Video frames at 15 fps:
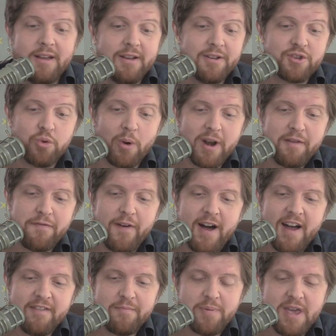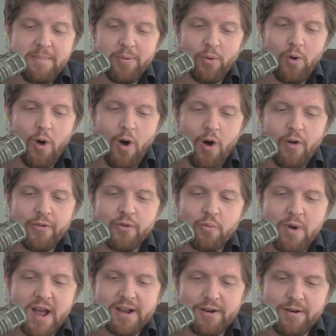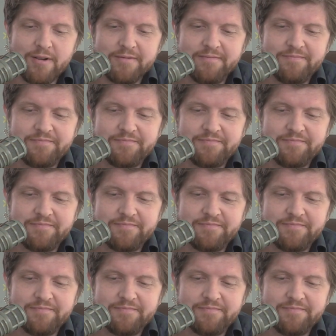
25 people on the record